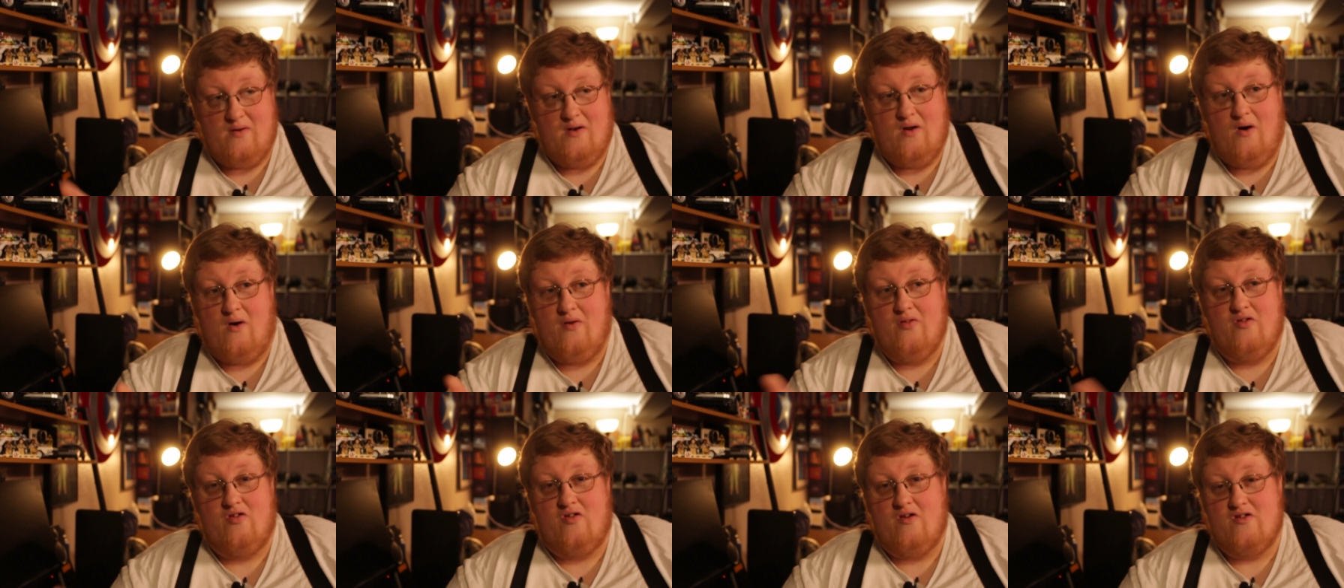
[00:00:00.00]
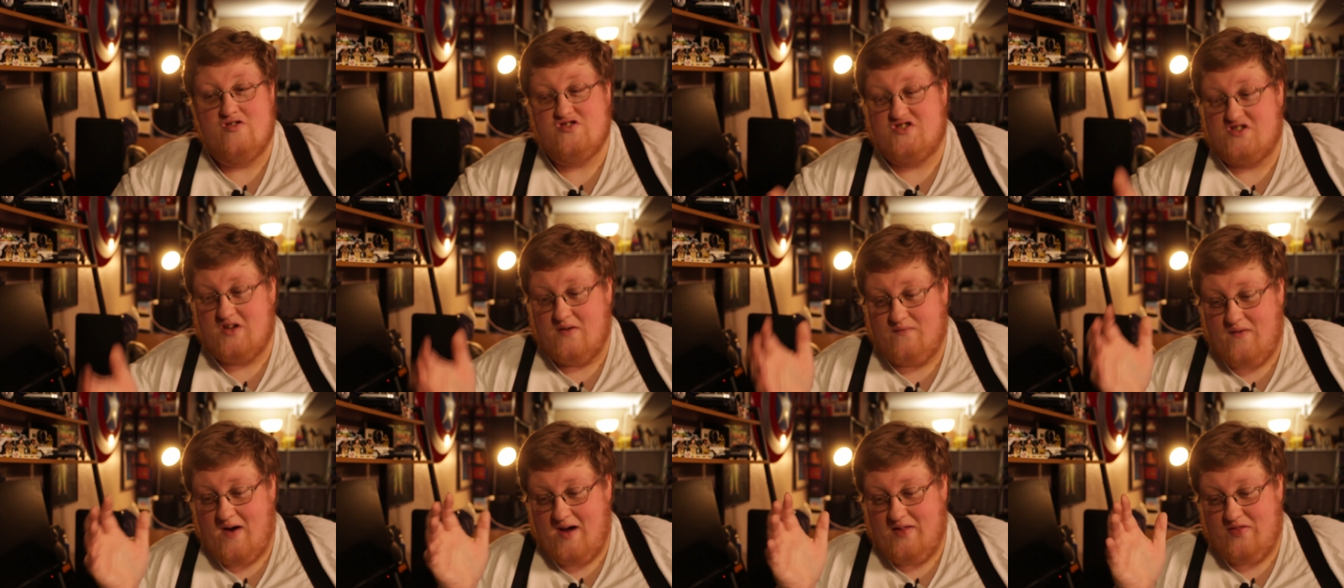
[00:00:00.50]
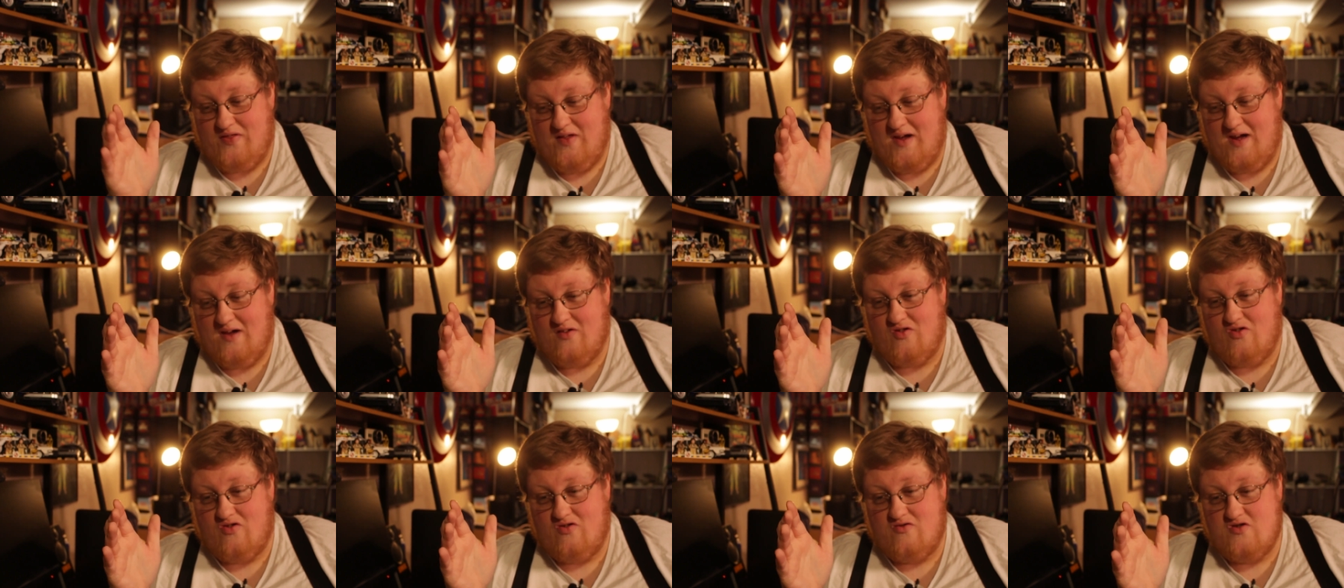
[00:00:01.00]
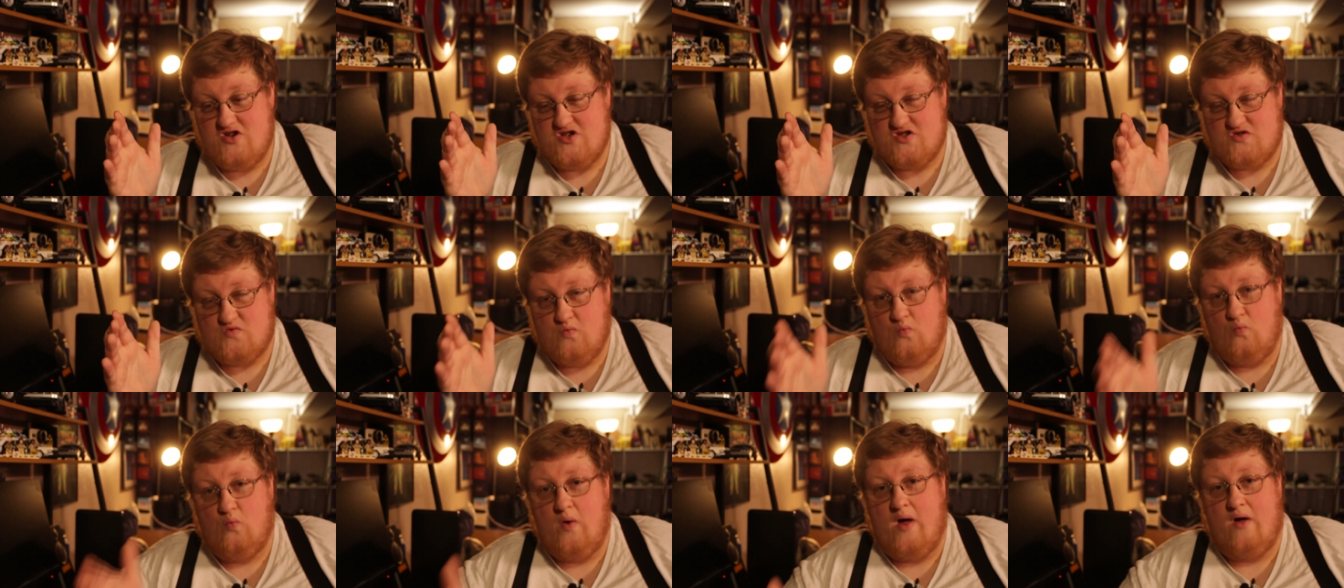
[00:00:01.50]
all this other stuff, I think it's
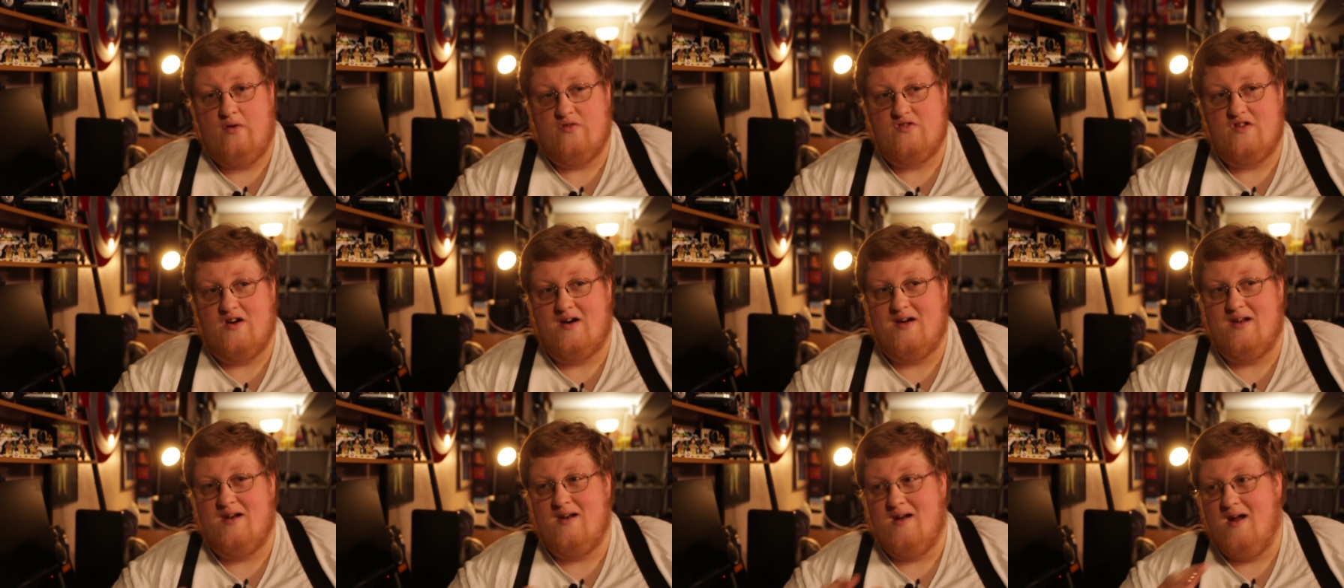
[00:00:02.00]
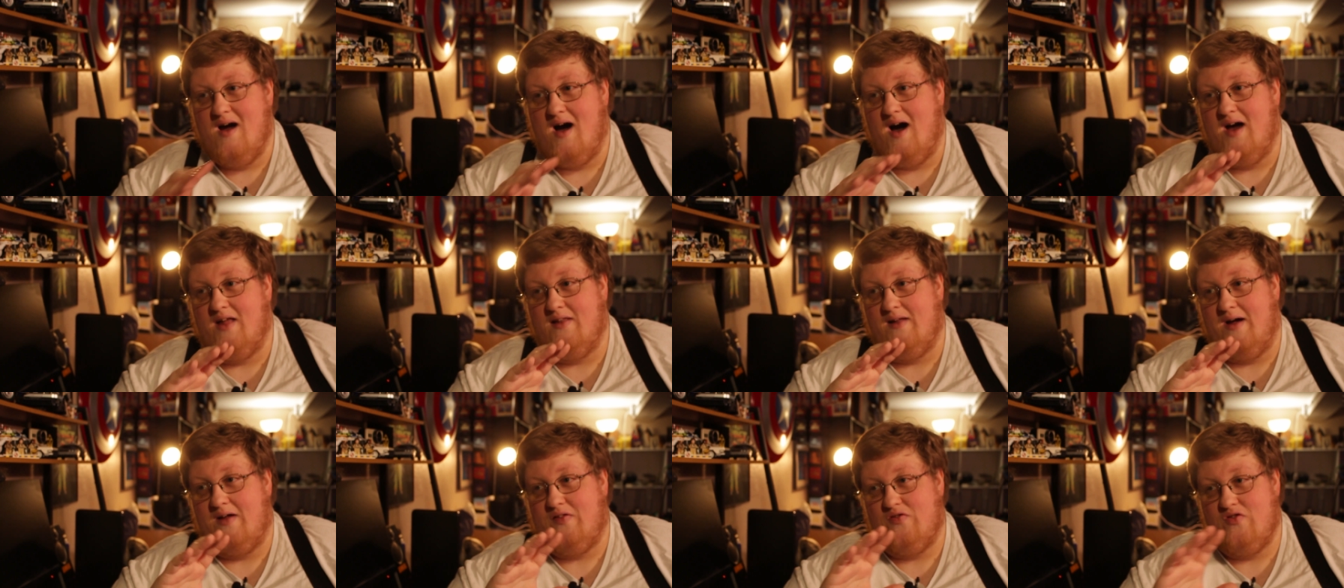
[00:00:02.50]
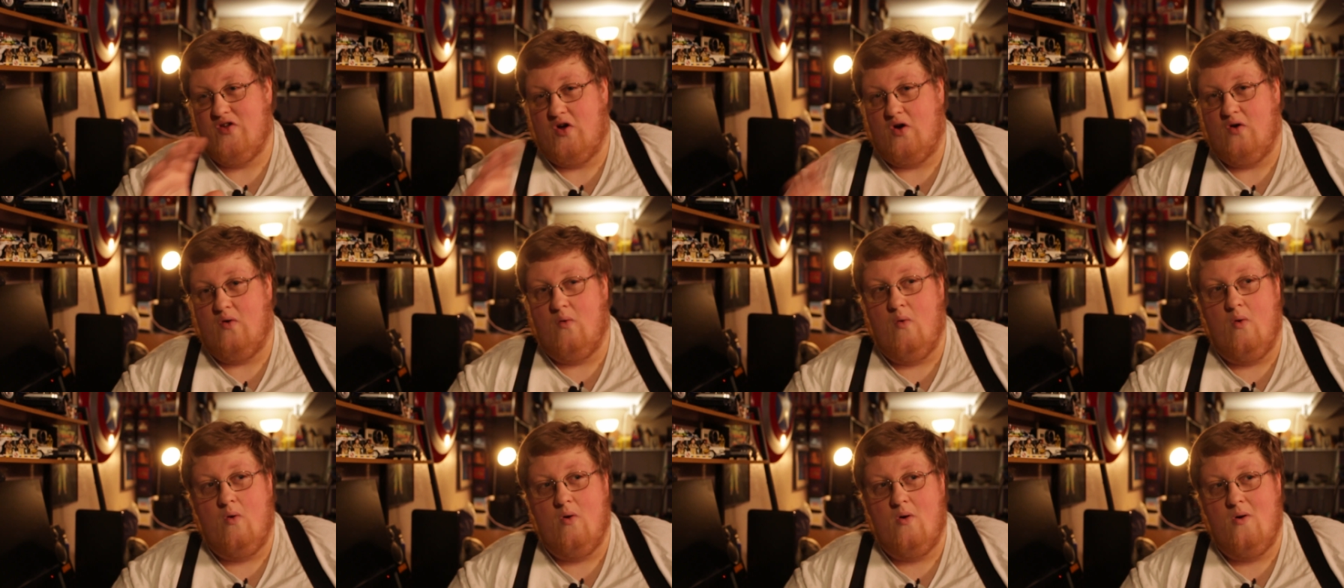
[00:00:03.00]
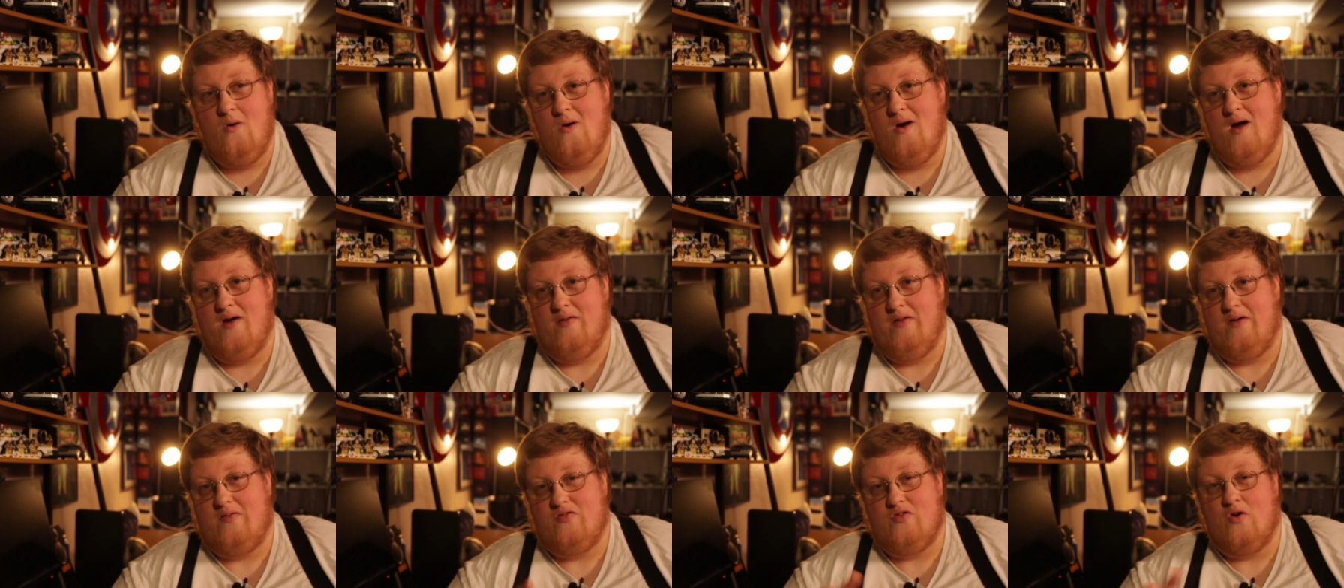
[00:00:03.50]
just well done. I like the gore,
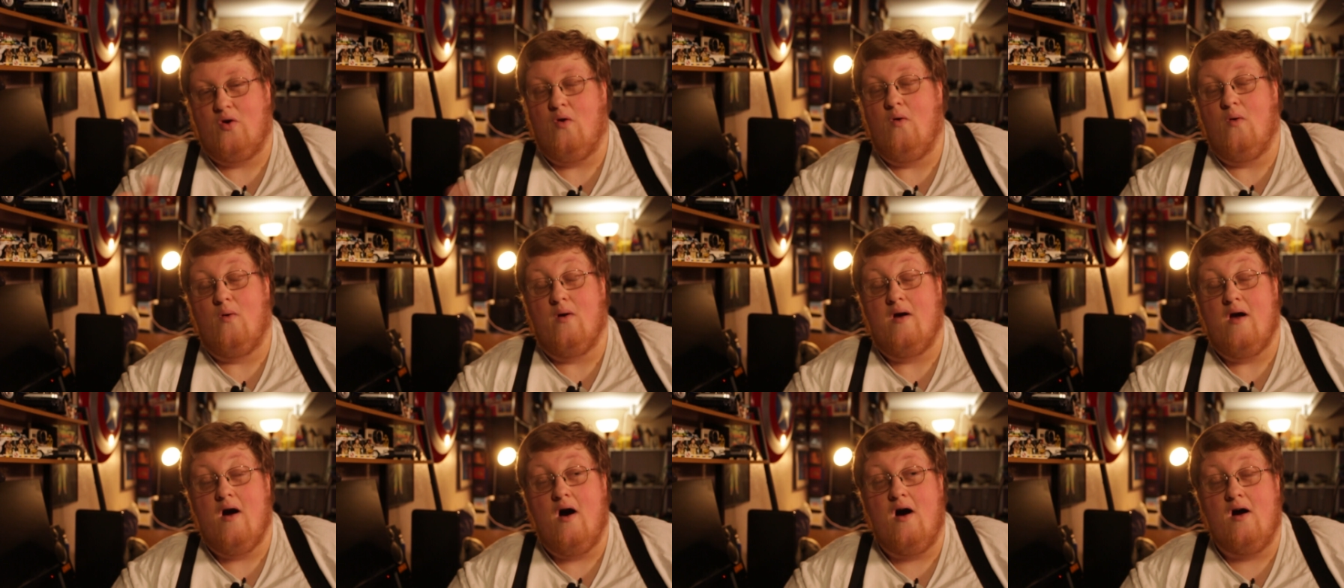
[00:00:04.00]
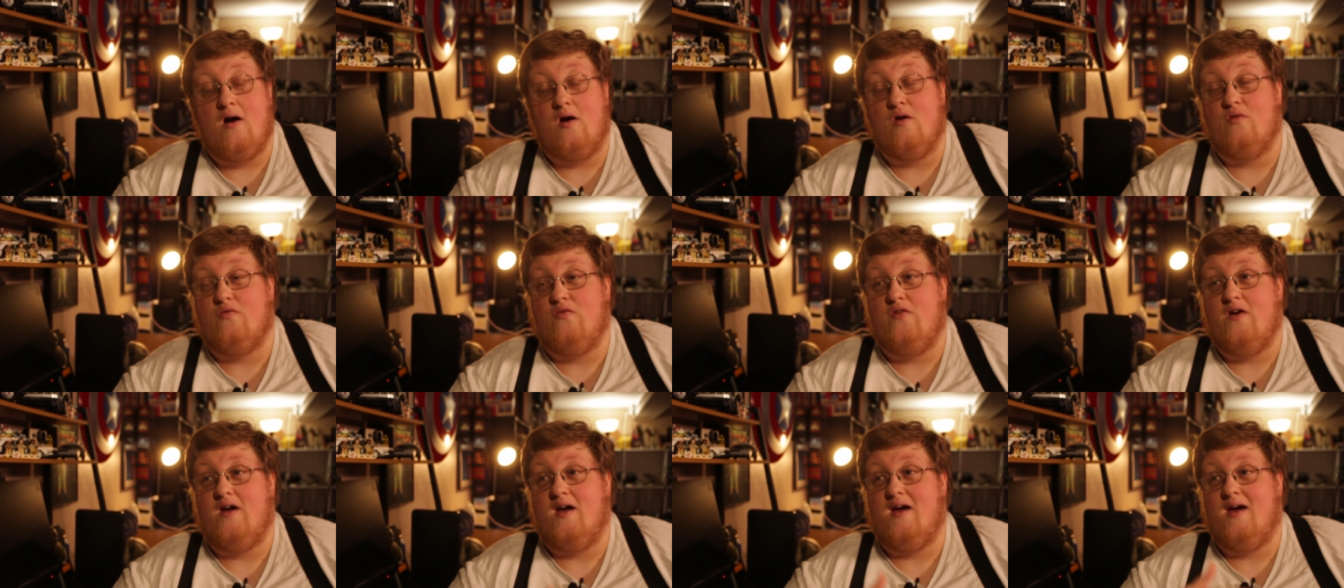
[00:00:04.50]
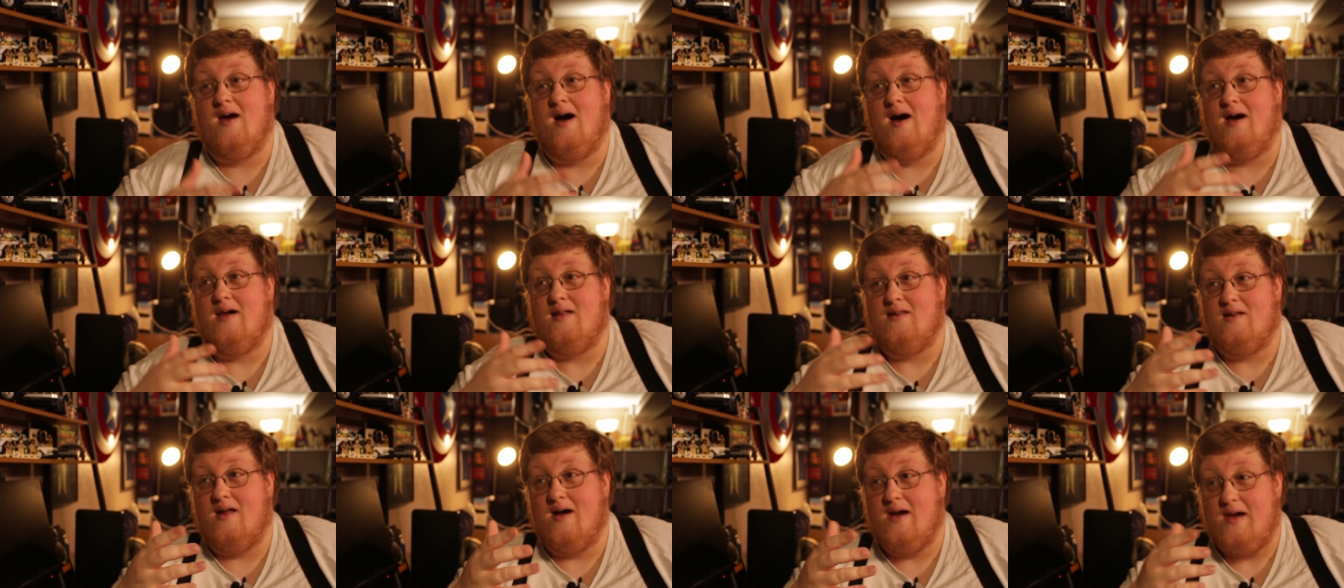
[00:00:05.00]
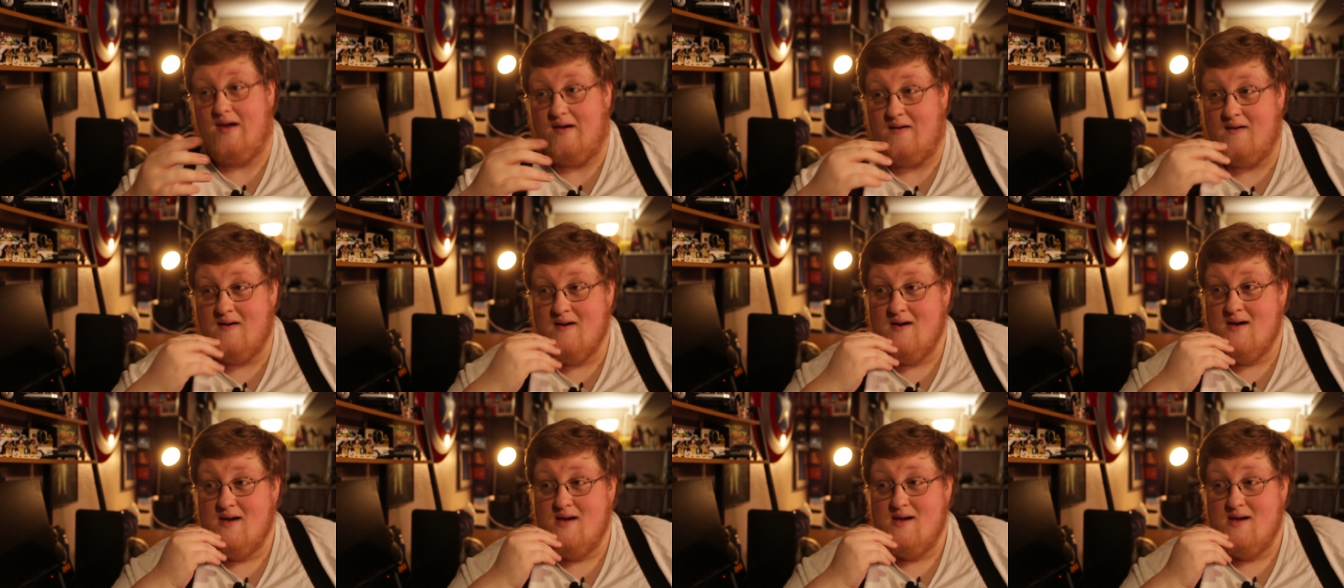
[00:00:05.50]
I like the choreography, I like